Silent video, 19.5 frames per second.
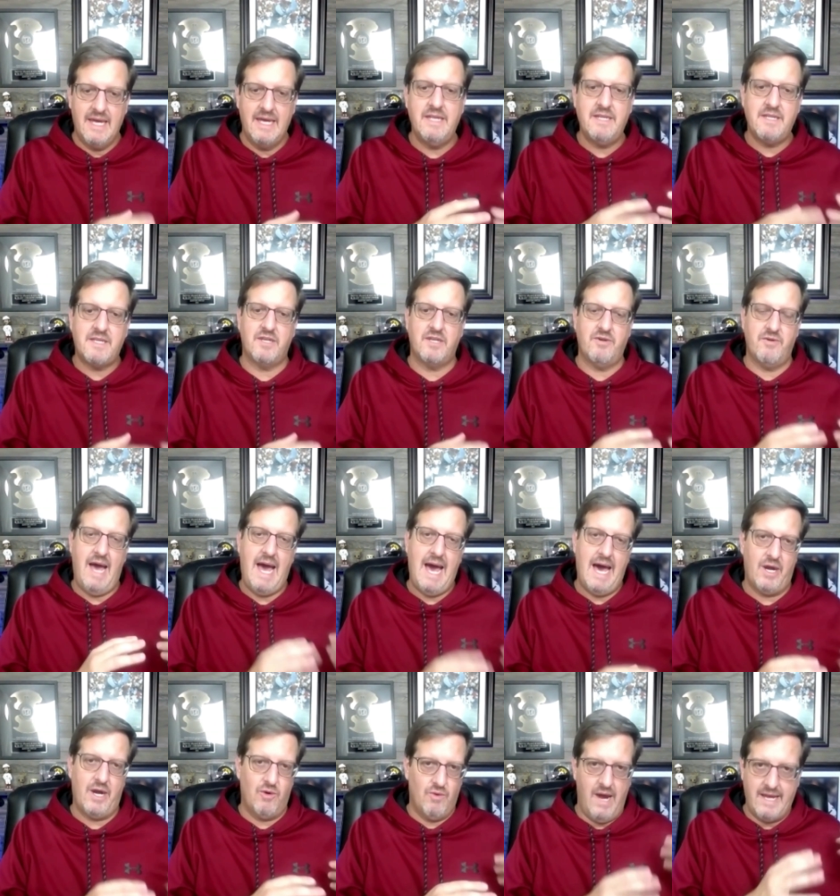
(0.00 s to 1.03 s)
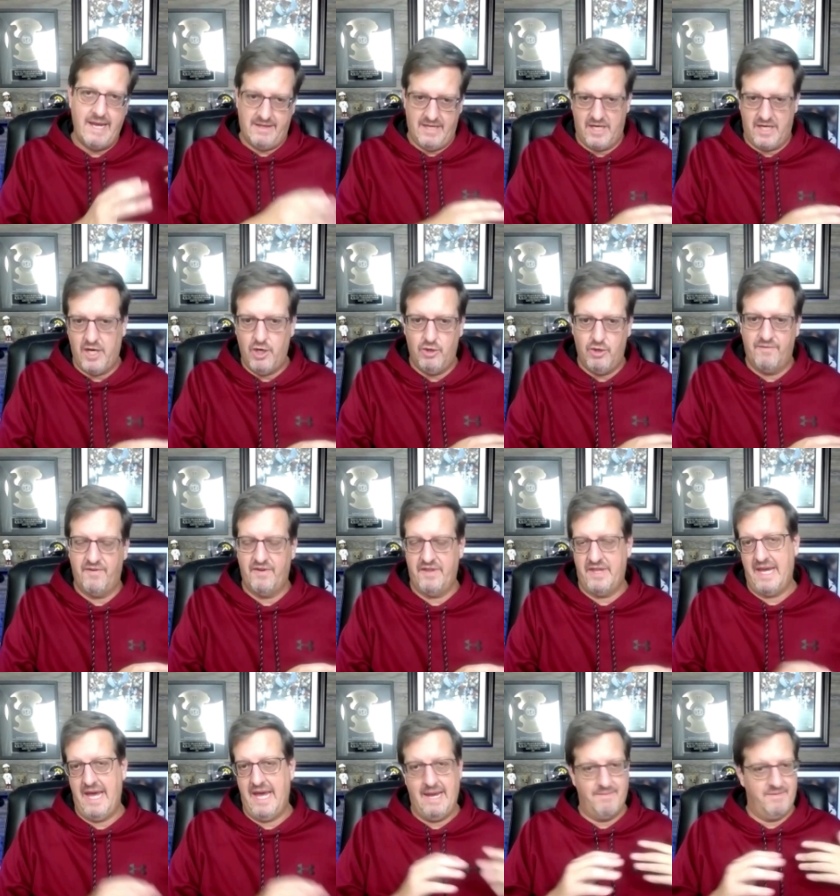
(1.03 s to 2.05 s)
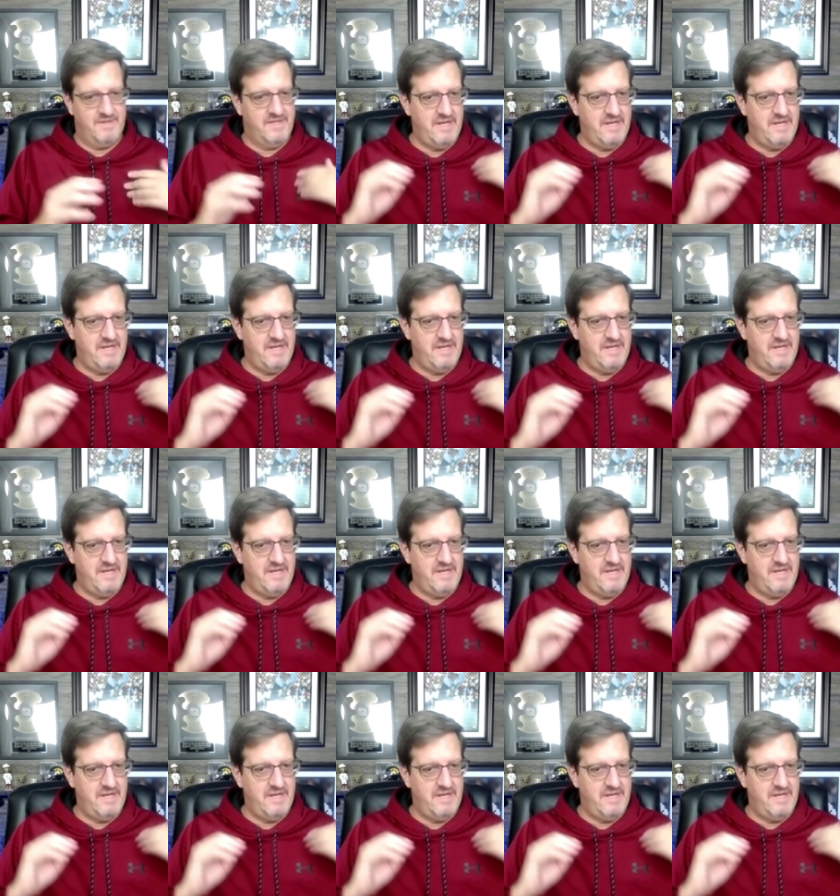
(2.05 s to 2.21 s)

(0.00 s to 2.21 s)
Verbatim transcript: into how to write the code for the games.